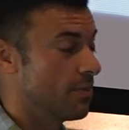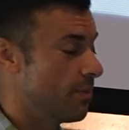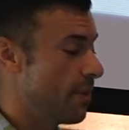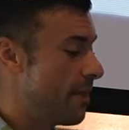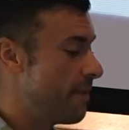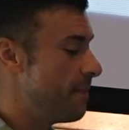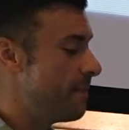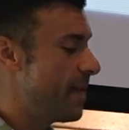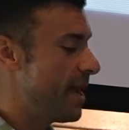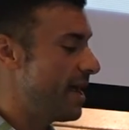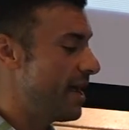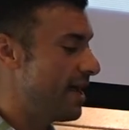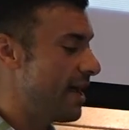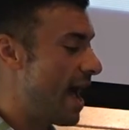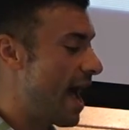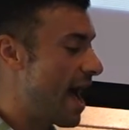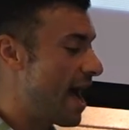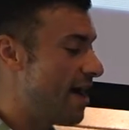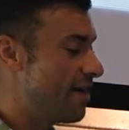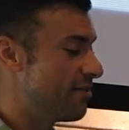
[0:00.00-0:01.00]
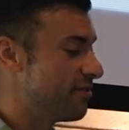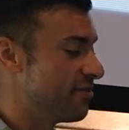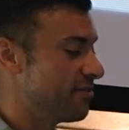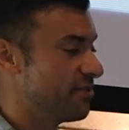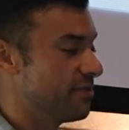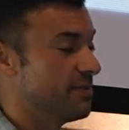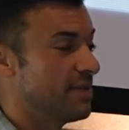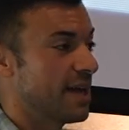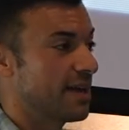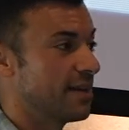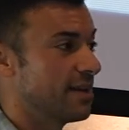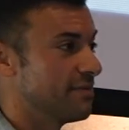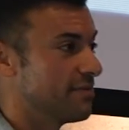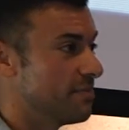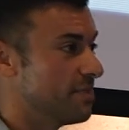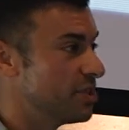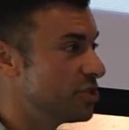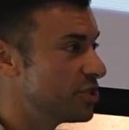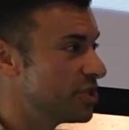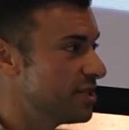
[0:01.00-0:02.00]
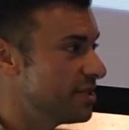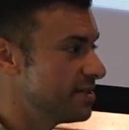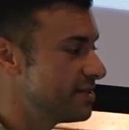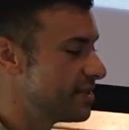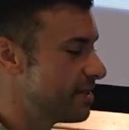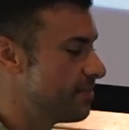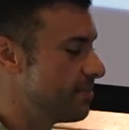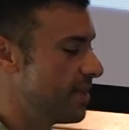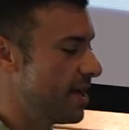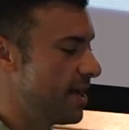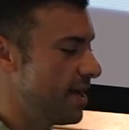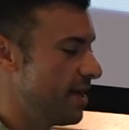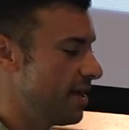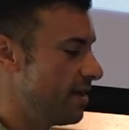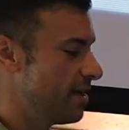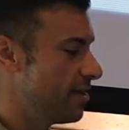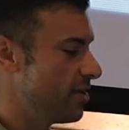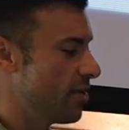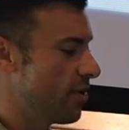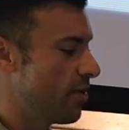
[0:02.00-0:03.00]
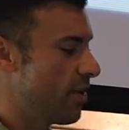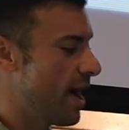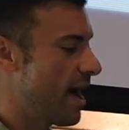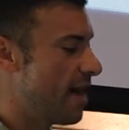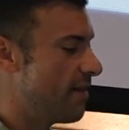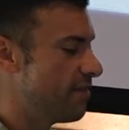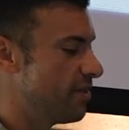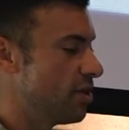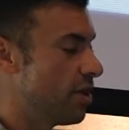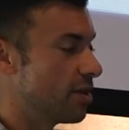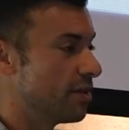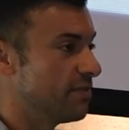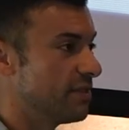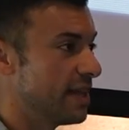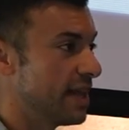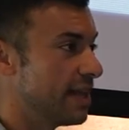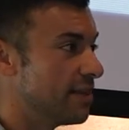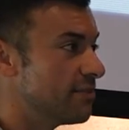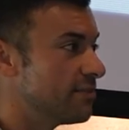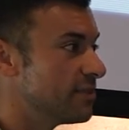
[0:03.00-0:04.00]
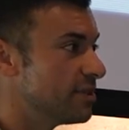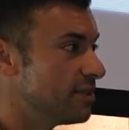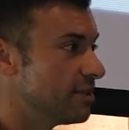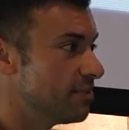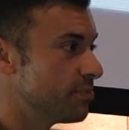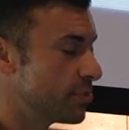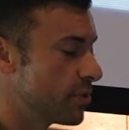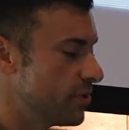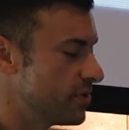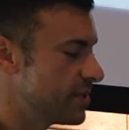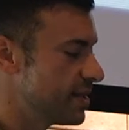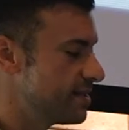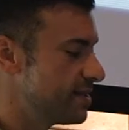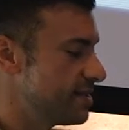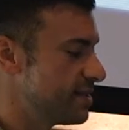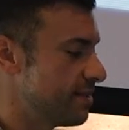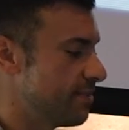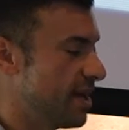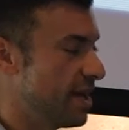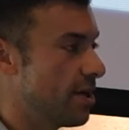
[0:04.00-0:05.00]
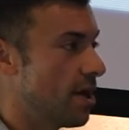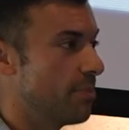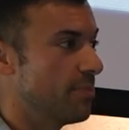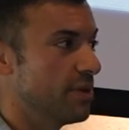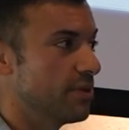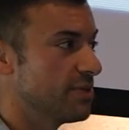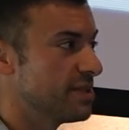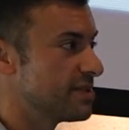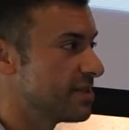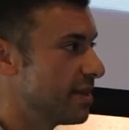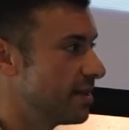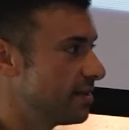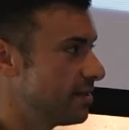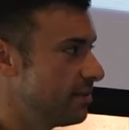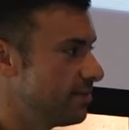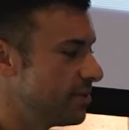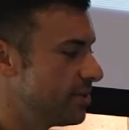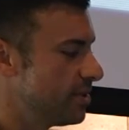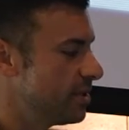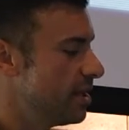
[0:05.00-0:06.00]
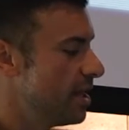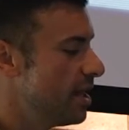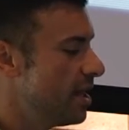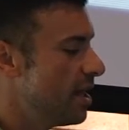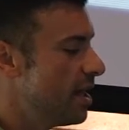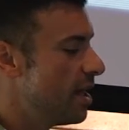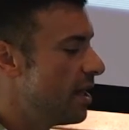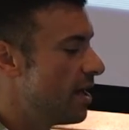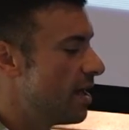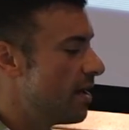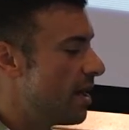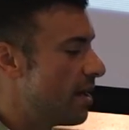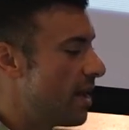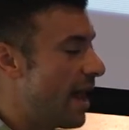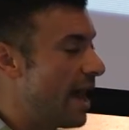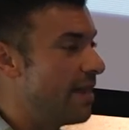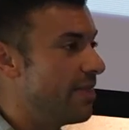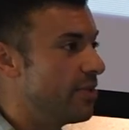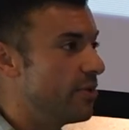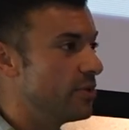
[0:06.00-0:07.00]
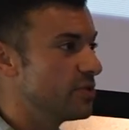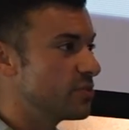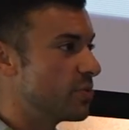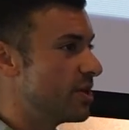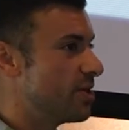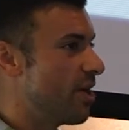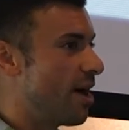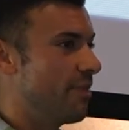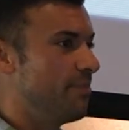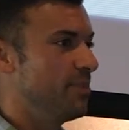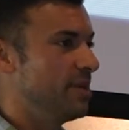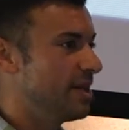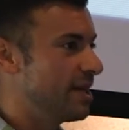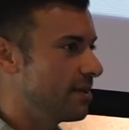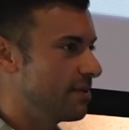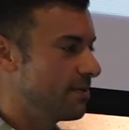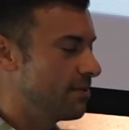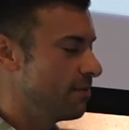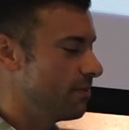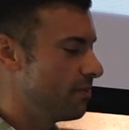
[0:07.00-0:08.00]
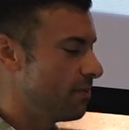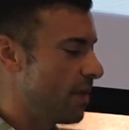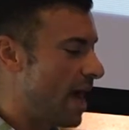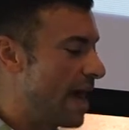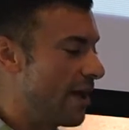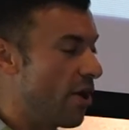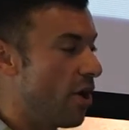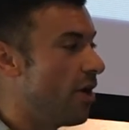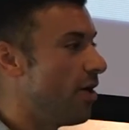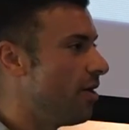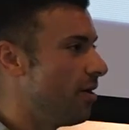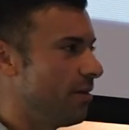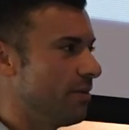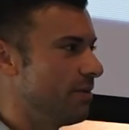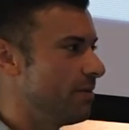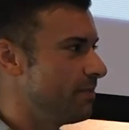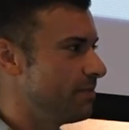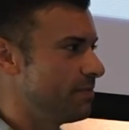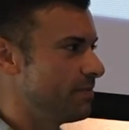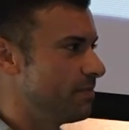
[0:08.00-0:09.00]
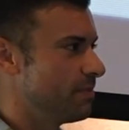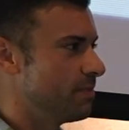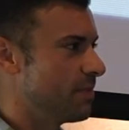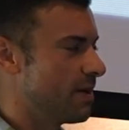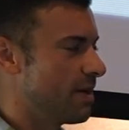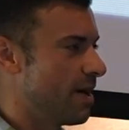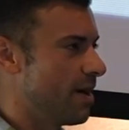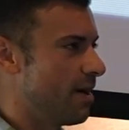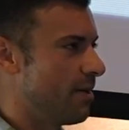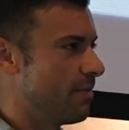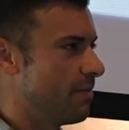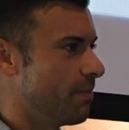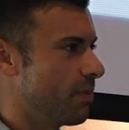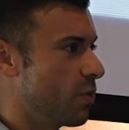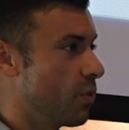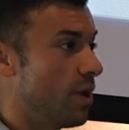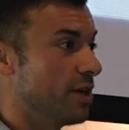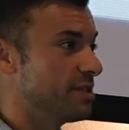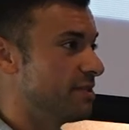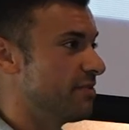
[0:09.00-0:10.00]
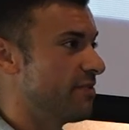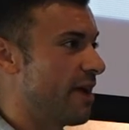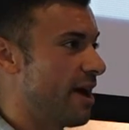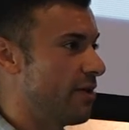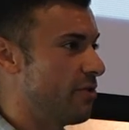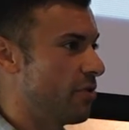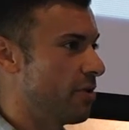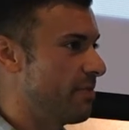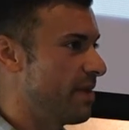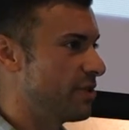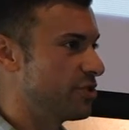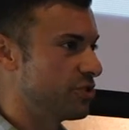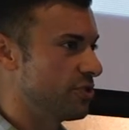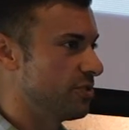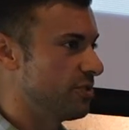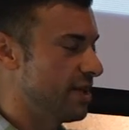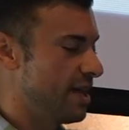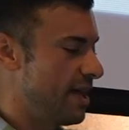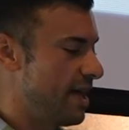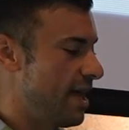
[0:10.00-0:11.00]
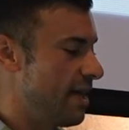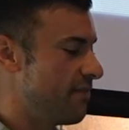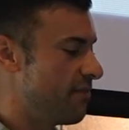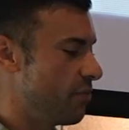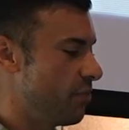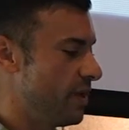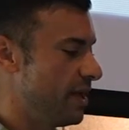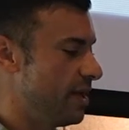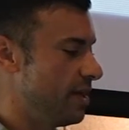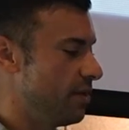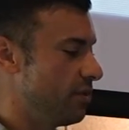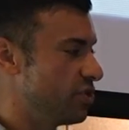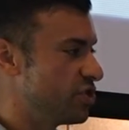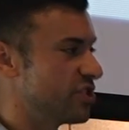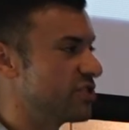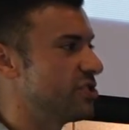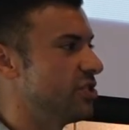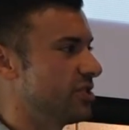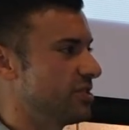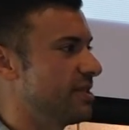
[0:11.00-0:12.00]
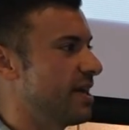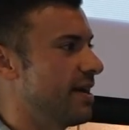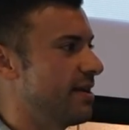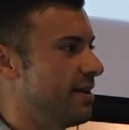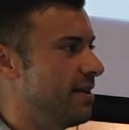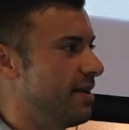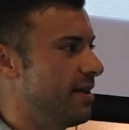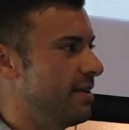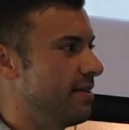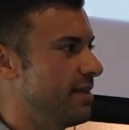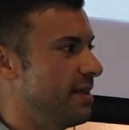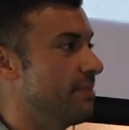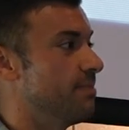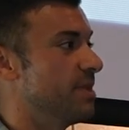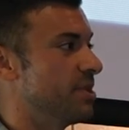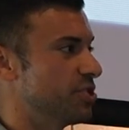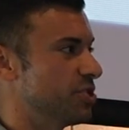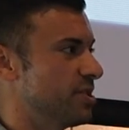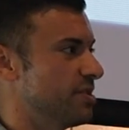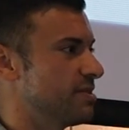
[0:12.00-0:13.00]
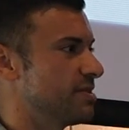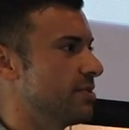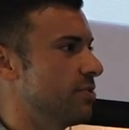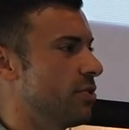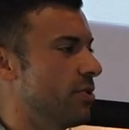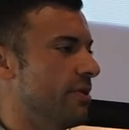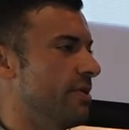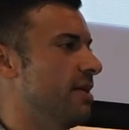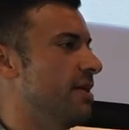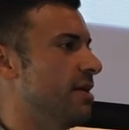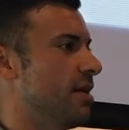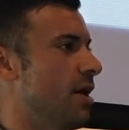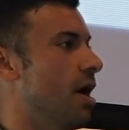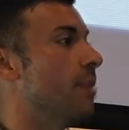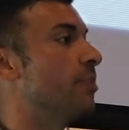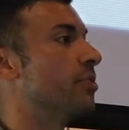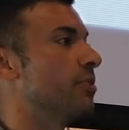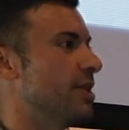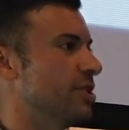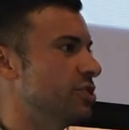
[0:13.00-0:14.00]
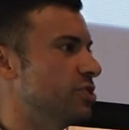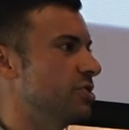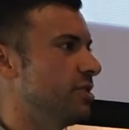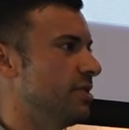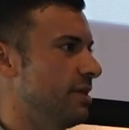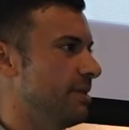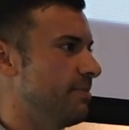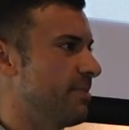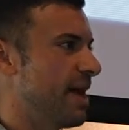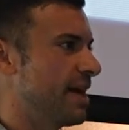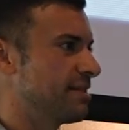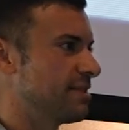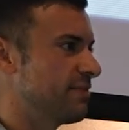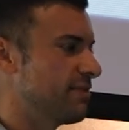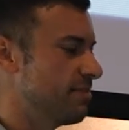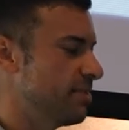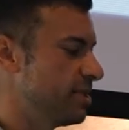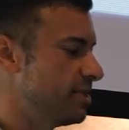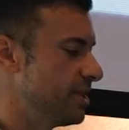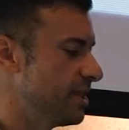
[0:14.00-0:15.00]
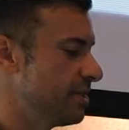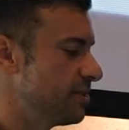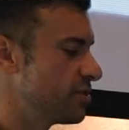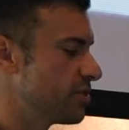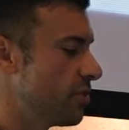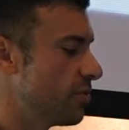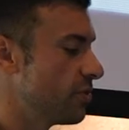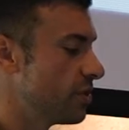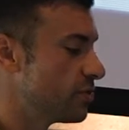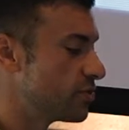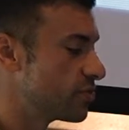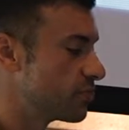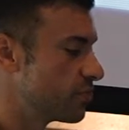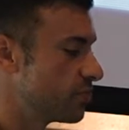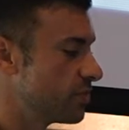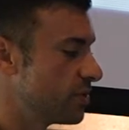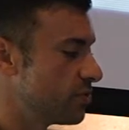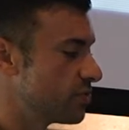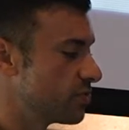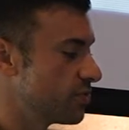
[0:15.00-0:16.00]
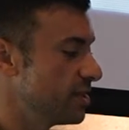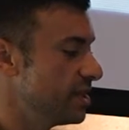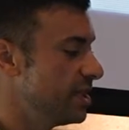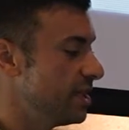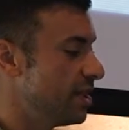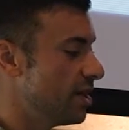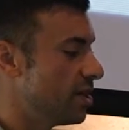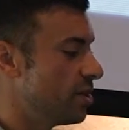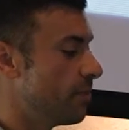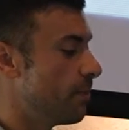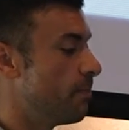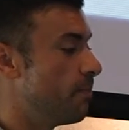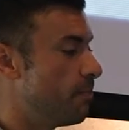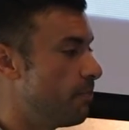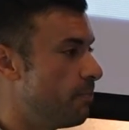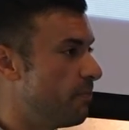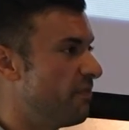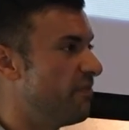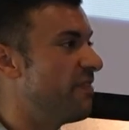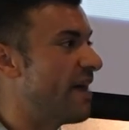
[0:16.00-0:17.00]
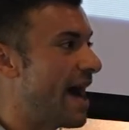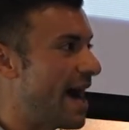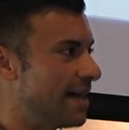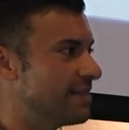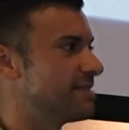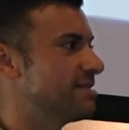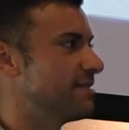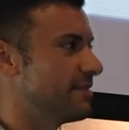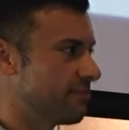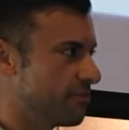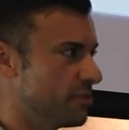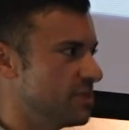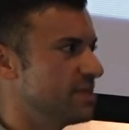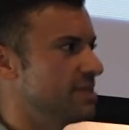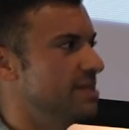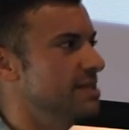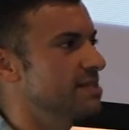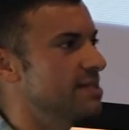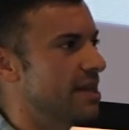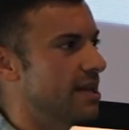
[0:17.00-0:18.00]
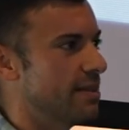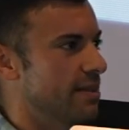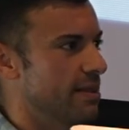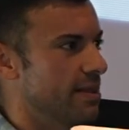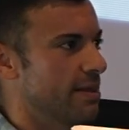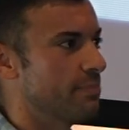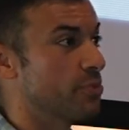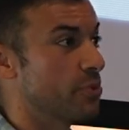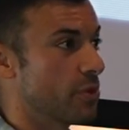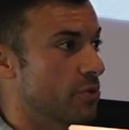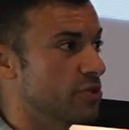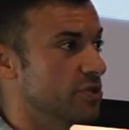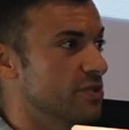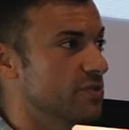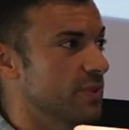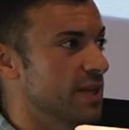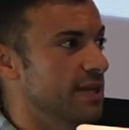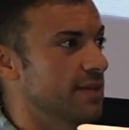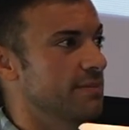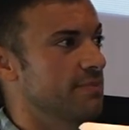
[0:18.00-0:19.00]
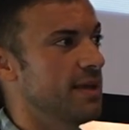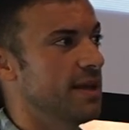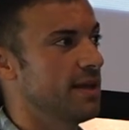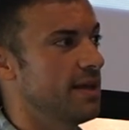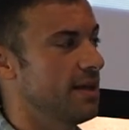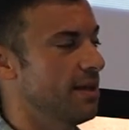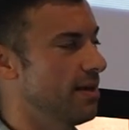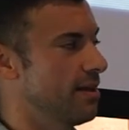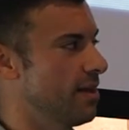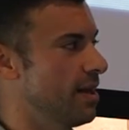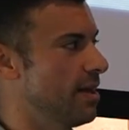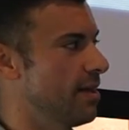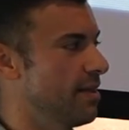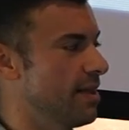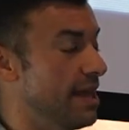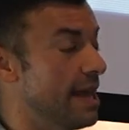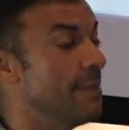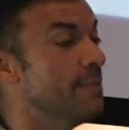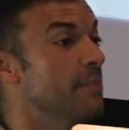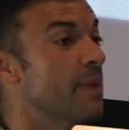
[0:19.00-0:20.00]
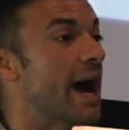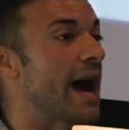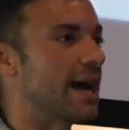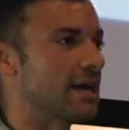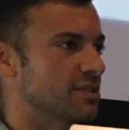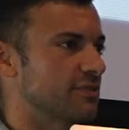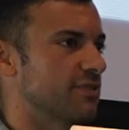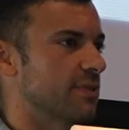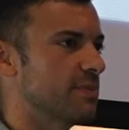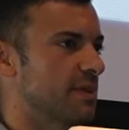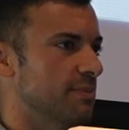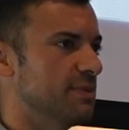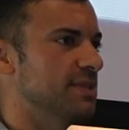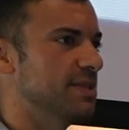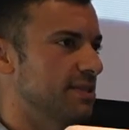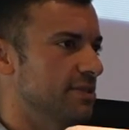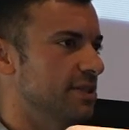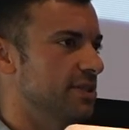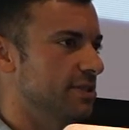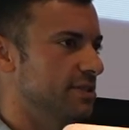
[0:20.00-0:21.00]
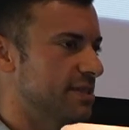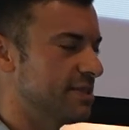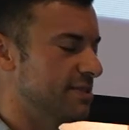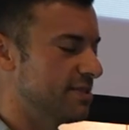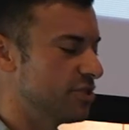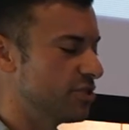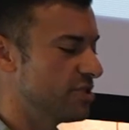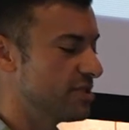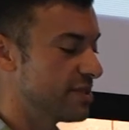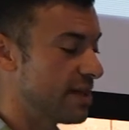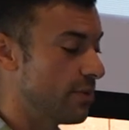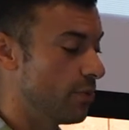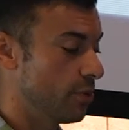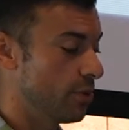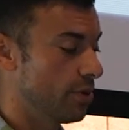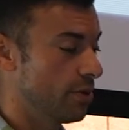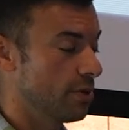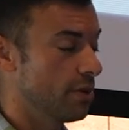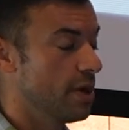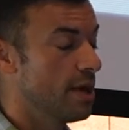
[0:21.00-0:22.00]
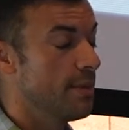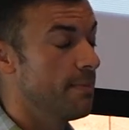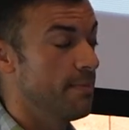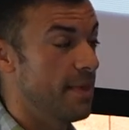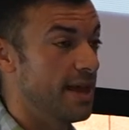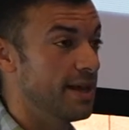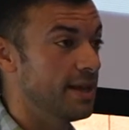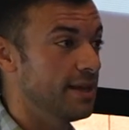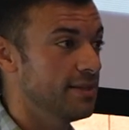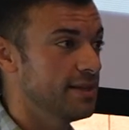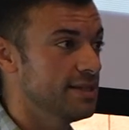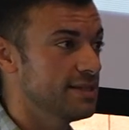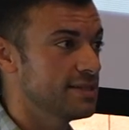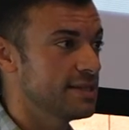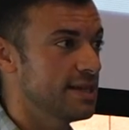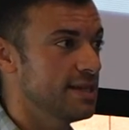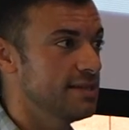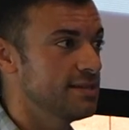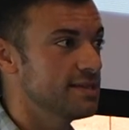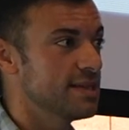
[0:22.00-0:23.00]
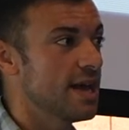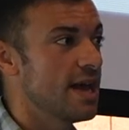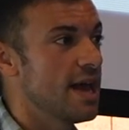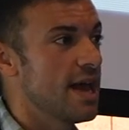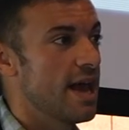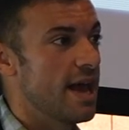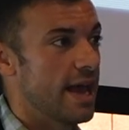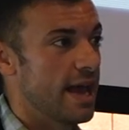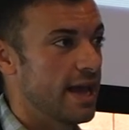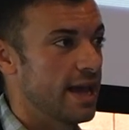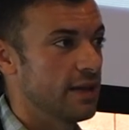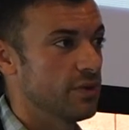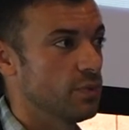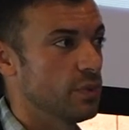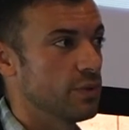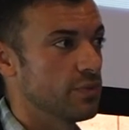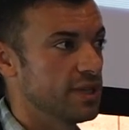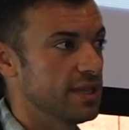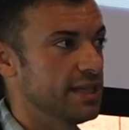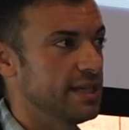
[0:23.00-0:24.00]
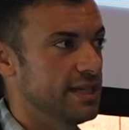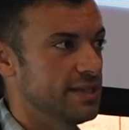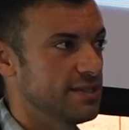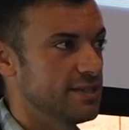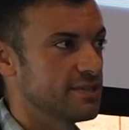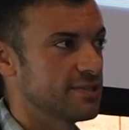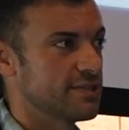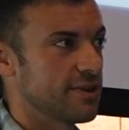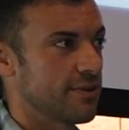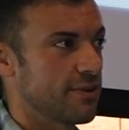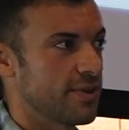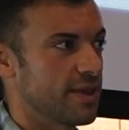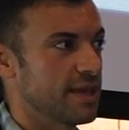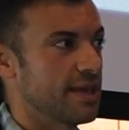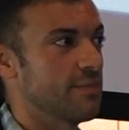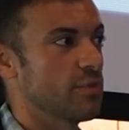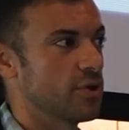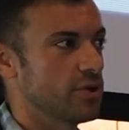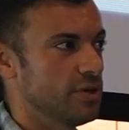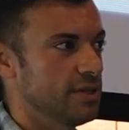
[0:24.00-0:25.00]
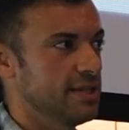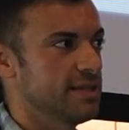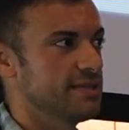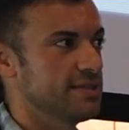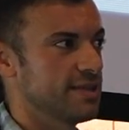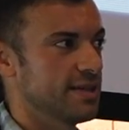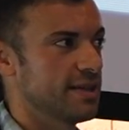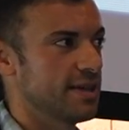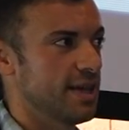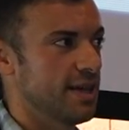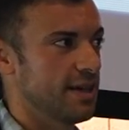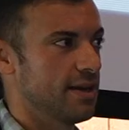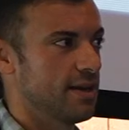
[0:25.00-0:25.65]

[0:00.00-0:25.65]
it may have negative emissions, it may have a lot of landfill processes, it may not be recyclable, and those would not be at all quantified or measured if we just looked at the emissions or the operational impacts of a building. So there's really vast differences in the approaches we can make in the impacts from the material decisions that we're making these days, and we really need to start thinking more holistic